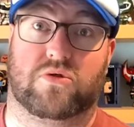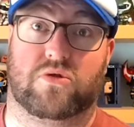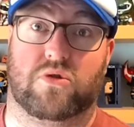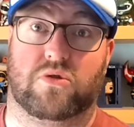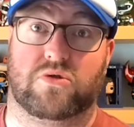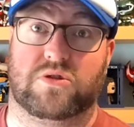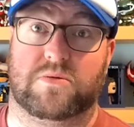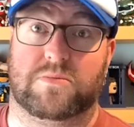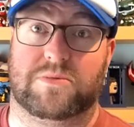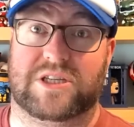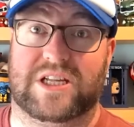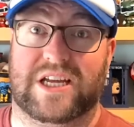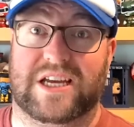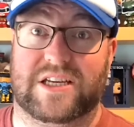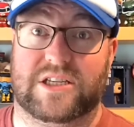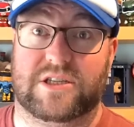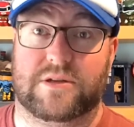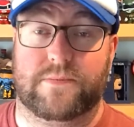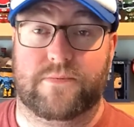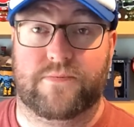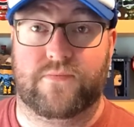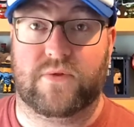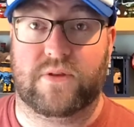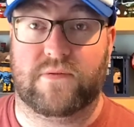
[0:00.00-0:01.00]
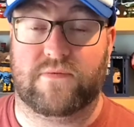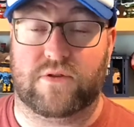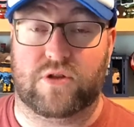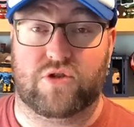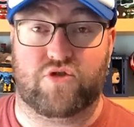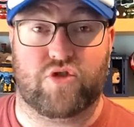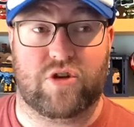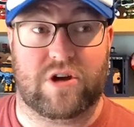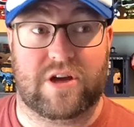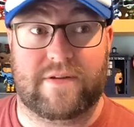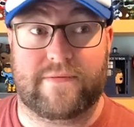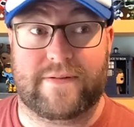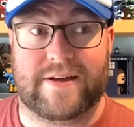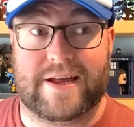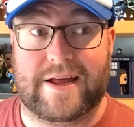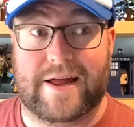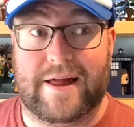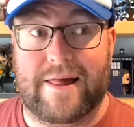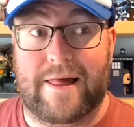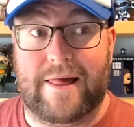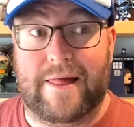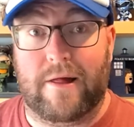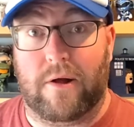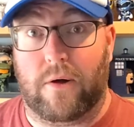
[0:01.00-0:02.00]
Got some snacks for the drive
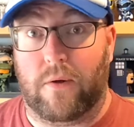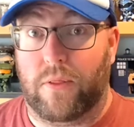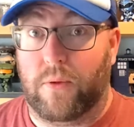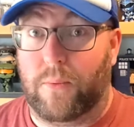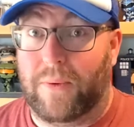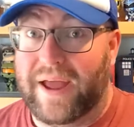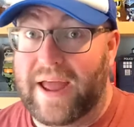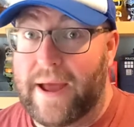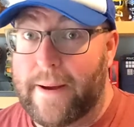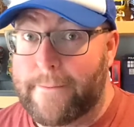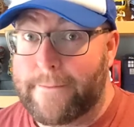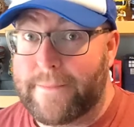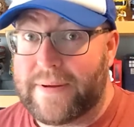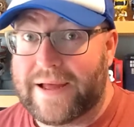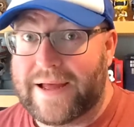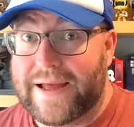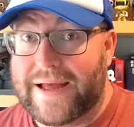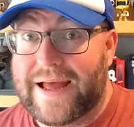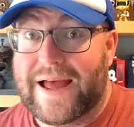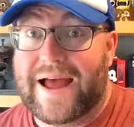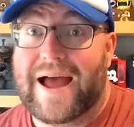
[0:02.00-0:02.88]
on the way up,